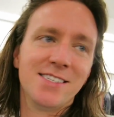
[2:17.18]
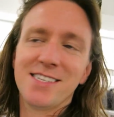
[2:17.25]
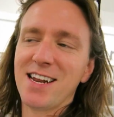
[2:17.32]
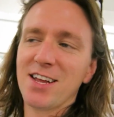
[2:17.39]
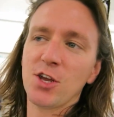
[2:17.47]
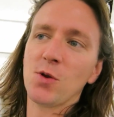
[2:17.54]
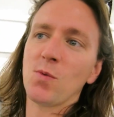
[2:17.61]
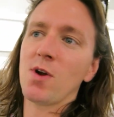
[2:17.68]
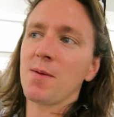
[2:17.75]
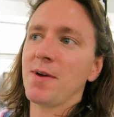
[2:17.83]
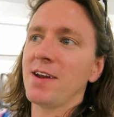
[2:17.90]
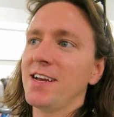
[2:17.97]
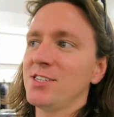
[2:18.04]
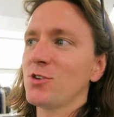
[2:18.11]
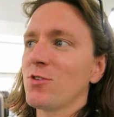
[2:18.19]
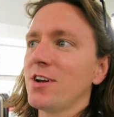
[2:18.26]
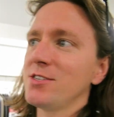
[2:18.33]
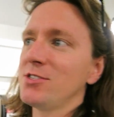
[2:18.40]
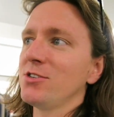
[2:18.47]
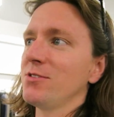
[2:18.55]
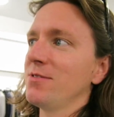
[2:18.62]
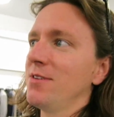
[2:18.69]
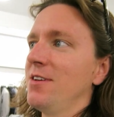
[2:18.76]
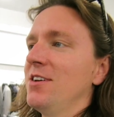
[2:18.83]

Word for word: He said I couldn't wear my nice gray suit,